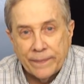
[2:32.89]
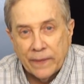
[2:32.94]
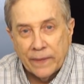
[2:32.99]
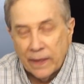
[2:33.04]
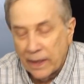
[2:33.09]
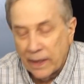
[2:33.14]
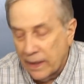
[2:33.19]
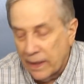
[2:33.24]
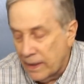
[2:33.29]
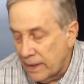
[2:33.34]

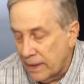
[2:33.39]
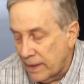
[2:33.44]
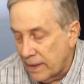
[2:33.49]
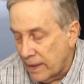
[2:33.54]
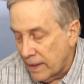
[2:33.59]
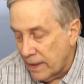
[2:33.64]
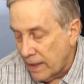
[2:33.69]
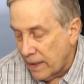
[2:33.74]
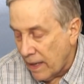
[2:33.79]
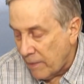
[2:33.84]

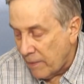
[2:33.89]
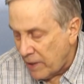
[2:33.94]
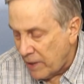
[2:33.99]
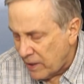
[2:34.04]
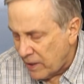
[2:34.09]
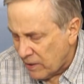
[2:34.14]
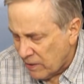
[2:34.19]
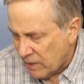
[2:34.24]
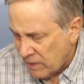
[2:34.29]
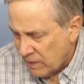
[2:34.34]
Uh, how many
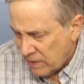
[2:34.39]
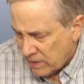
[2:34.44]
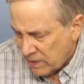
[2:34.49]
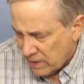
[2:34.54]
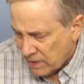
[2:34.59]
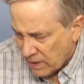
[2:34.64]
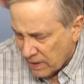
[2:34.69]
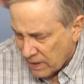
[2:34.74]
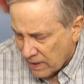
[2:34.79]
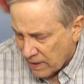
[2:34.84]
turns?
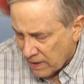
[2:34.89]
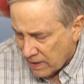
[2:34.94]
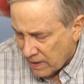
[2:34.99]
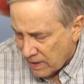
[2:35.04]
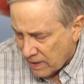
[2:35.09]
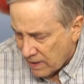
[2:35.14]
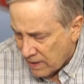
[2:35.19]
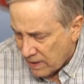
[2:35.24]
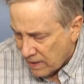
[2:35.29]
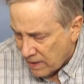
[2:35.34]

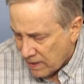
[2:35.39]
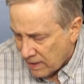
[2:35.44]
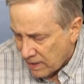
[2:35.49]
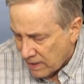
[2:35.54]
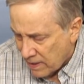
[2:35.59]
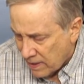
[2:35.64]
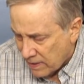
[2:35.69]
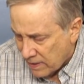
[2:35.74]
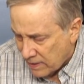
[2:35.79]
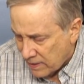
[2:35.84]

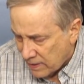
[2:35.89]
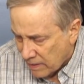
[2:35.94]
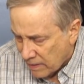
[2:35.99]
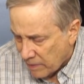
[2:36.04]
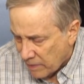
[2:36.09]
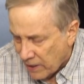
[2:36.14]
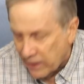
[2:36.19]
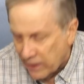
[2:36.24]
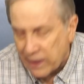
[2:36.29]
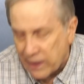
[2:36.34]
Uh, it's
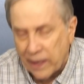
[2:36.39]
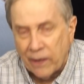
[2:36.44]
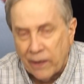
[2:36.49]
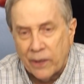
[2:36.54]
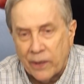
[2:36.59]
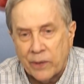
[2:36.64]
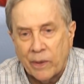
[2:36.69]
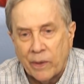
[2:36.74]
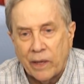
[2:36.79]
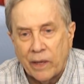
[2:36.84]
about 10 or
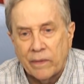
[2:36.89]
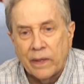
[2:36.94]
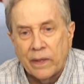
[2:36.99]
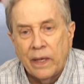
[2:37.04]
12.